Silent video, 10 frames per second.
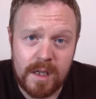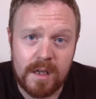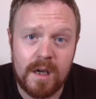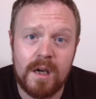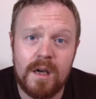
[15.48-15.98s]
week
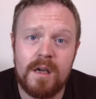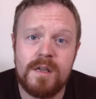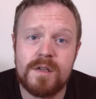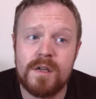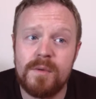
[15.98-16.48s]

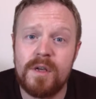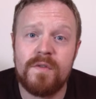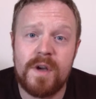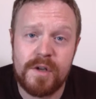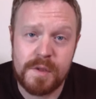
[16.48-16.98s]
is going to be a
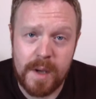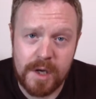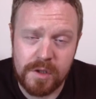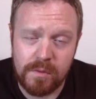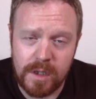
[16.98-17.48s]
very
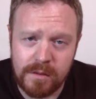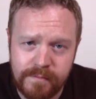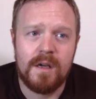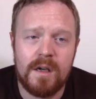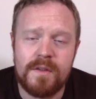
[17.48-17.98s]
special one.
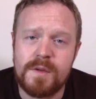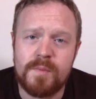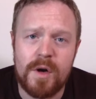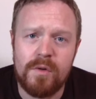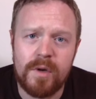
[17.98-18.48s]
This
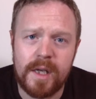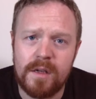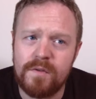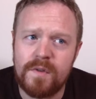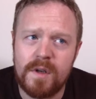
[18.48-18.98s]
brewery
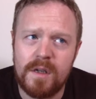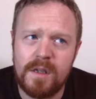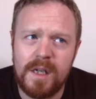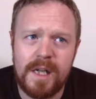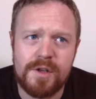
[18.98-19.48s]
have
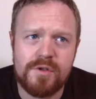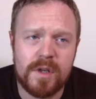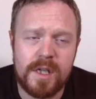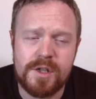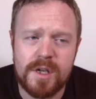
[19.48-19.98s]

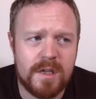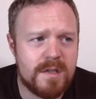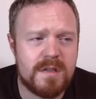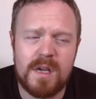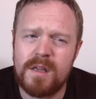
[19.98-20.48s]
literally I
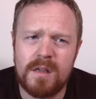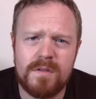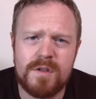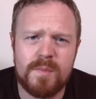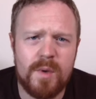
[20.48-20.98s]
think
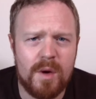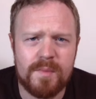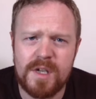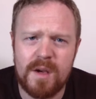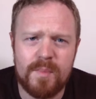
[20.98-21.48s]
they've just
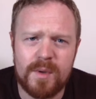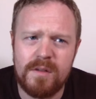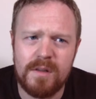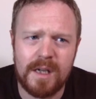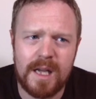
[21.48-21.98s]
popped up
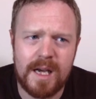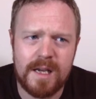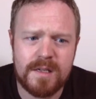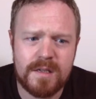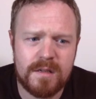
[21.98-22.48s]
in the
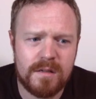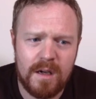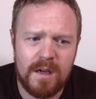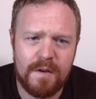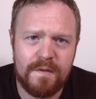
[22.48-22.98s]
last
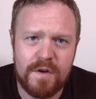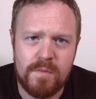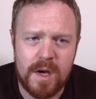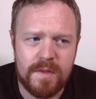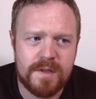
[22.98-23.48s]
few
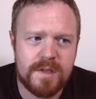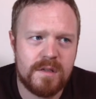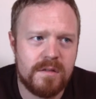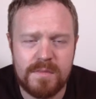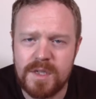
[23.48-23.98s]

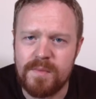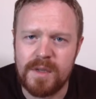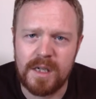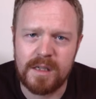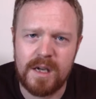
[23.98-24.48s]
months,
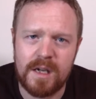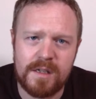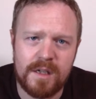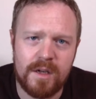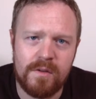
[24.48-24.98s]
something like that,
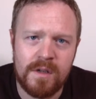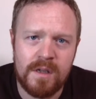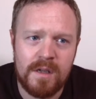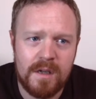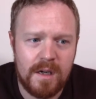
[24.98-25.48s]
you know.
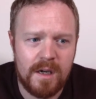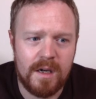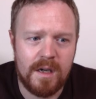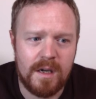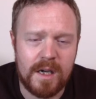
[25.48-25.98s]

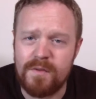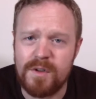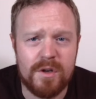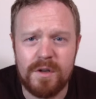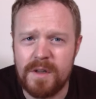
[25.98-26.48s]
I haven't
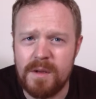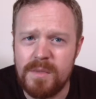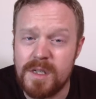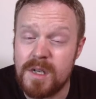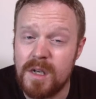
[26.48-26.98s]
heard of them
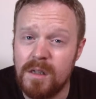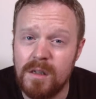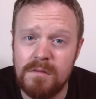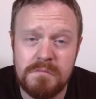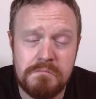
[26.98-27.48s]

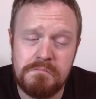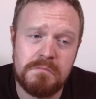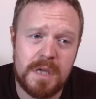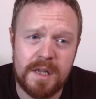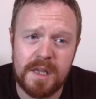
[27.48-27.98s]
until
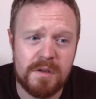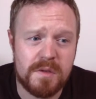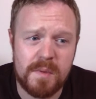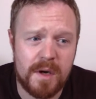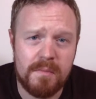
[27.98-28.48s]
I think it
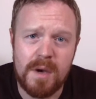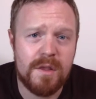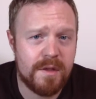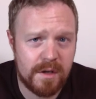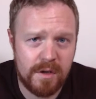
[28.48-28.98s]
was about a
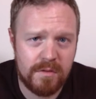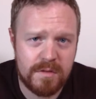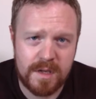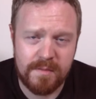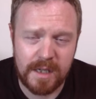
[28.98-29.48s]
month ago,
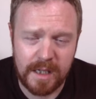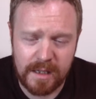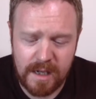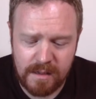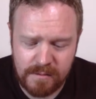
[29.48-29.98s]
something like
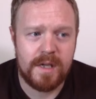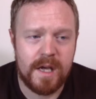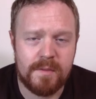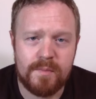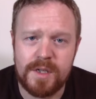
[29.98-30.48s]
that.
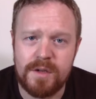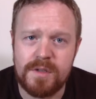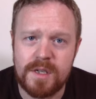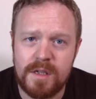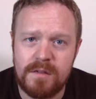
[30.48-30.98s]
Yeah,
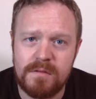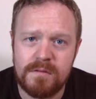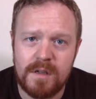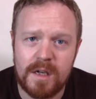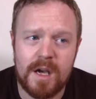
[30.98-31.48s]
producing
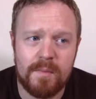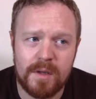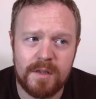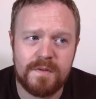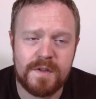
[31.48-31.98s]
a
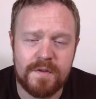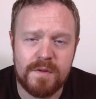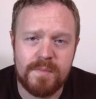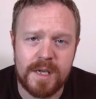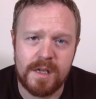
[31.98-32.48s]
couple of
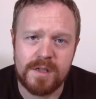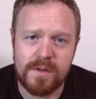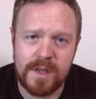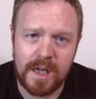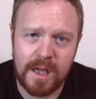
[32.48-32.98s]
different beers
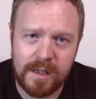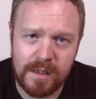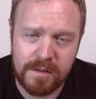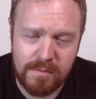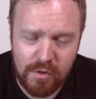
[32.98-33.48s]
on their line
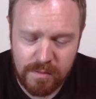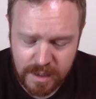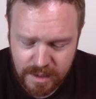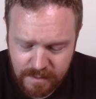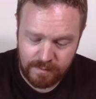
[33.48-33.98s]
at the
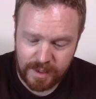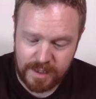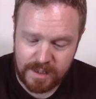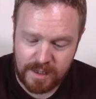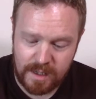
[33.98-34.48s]
moment.
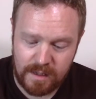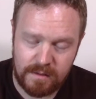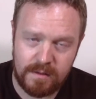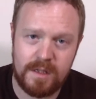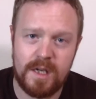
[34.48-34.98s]
But
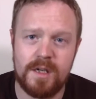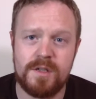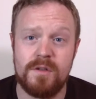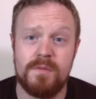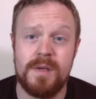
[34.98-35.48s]
yeah,
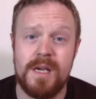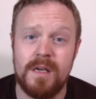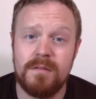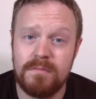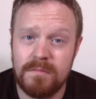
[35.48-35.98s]
so the
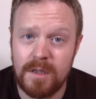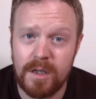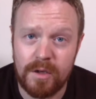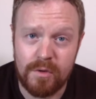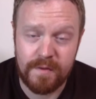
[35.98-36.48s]
beer I'm
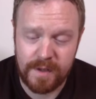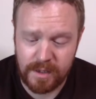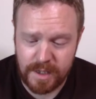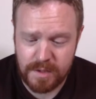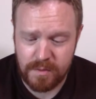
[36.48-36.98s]
going to
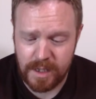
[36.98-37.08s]
reveal this